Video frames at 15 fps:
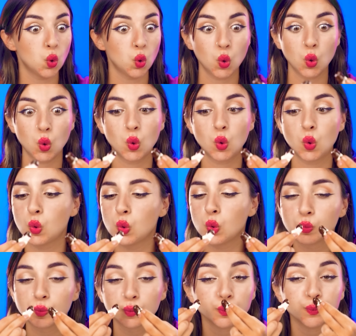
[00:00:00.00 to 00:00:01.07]
Ooh.
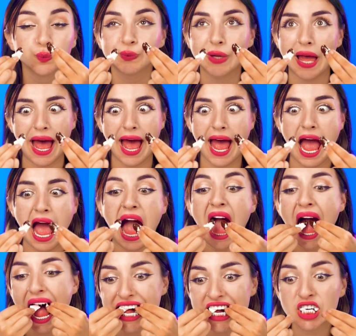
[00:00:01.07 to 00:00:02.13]
yeah, they
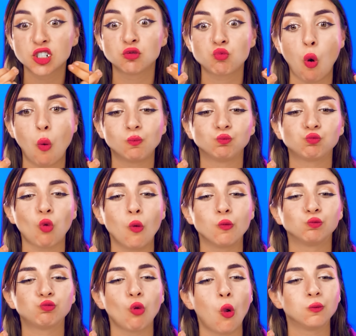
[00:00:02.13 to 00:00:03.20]
smell great.
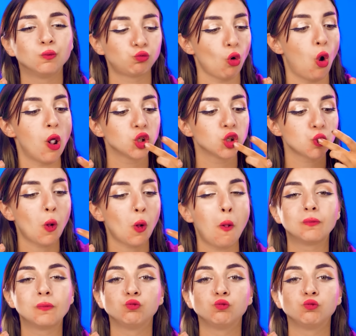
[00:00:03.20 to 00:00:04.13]
Yummy.